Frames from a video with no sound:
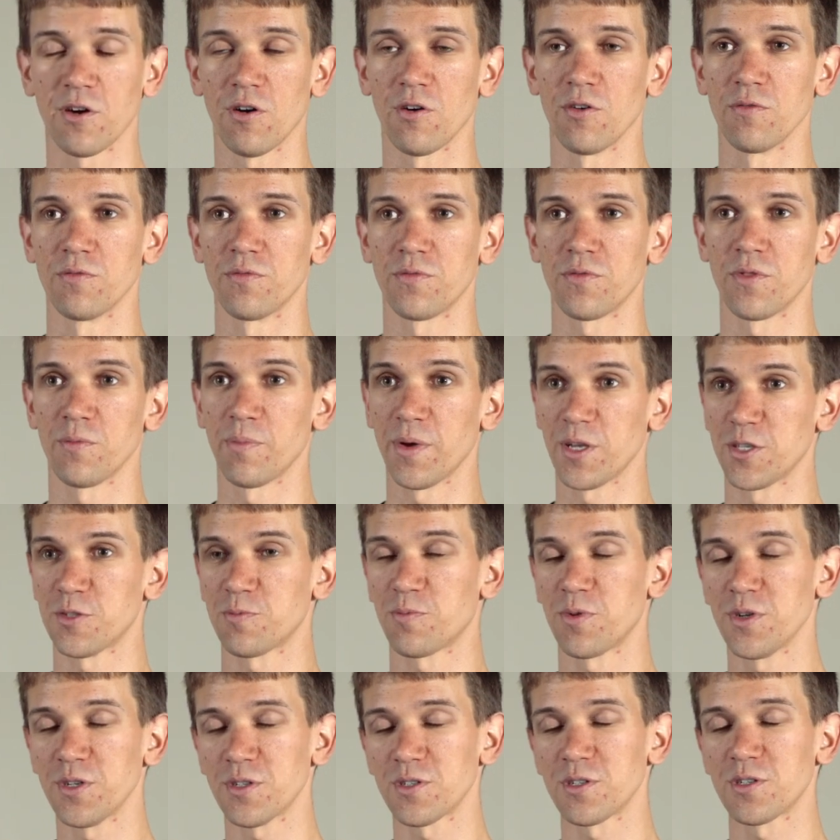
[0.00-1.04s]
of The Best
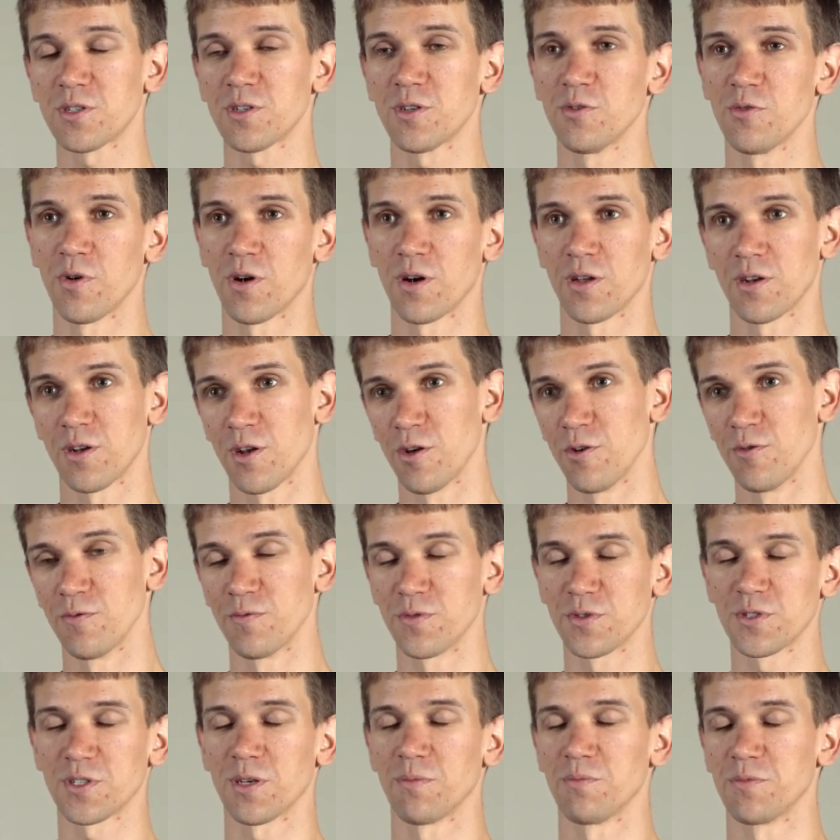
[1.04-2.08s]
Print, who I'd known
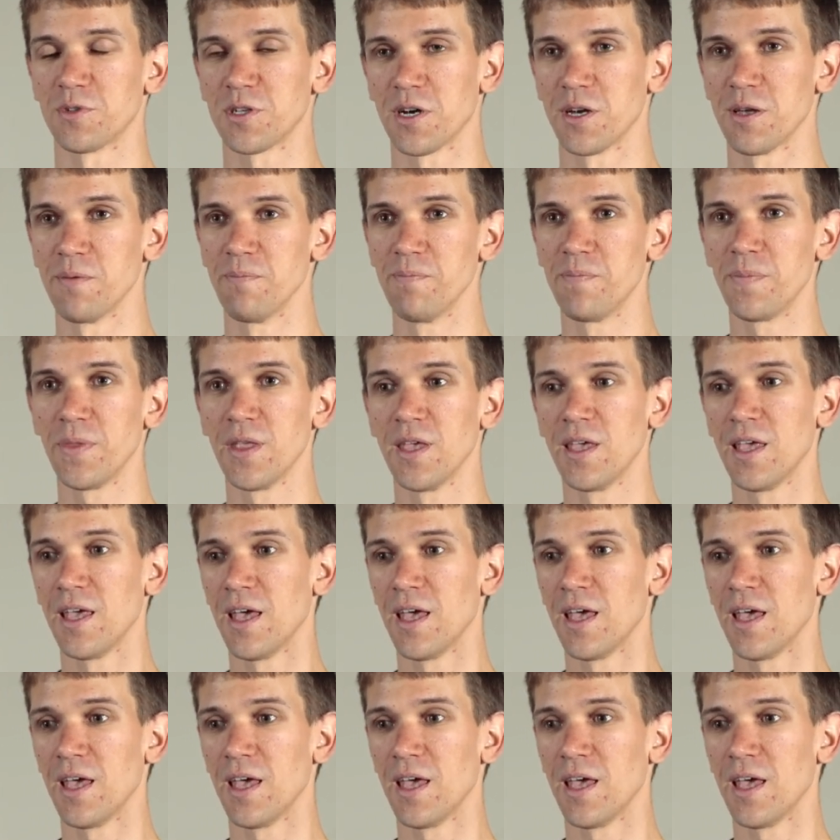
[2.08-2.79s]
for some time,